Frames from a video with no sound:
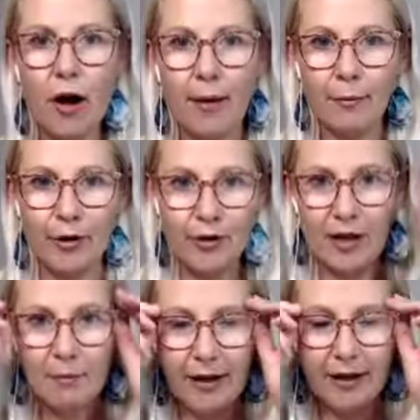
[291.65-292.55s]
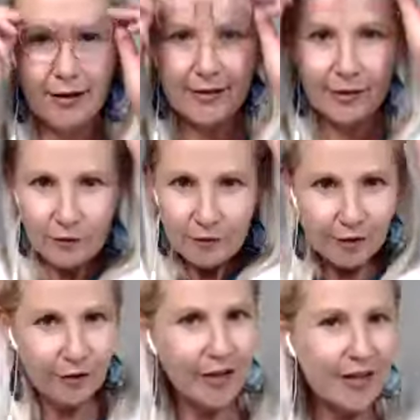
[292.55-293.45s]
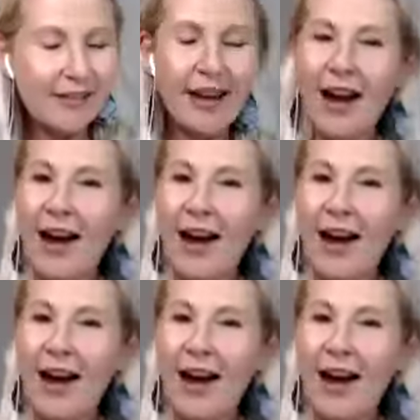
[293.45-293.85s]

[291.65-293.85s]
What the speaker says: I'm going to take my glasses off to do this